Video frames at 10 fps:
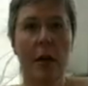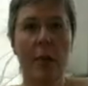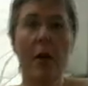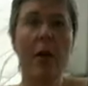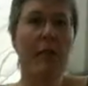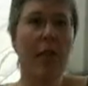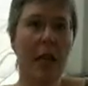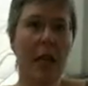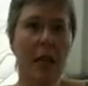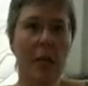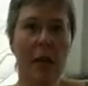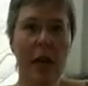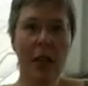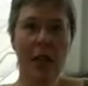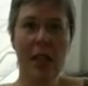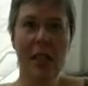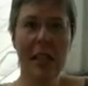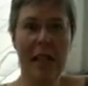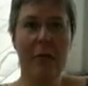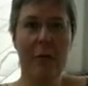My feeling is we're actually at a
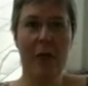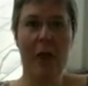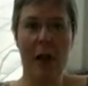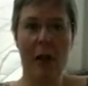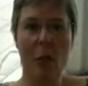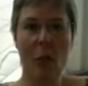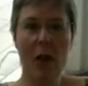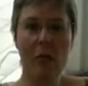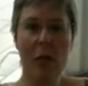level now that we can